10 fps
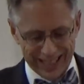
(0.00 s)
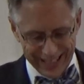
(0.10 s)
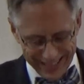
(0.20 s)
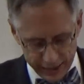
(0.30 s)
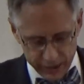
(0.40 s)

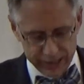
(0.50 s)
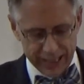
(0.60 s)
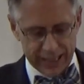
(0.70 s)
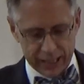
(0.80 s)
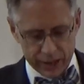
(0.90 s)

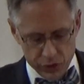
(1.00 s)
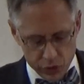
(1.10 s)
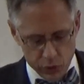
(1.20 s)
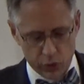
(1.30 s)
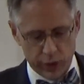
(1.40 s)
guilty
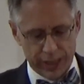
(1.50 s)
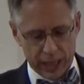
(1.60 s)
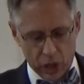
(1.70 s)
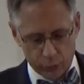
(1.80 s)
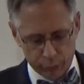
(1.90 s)
concerning
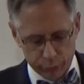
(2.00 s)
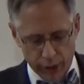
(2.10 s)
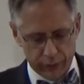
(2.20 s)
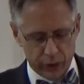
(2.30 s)
our brother.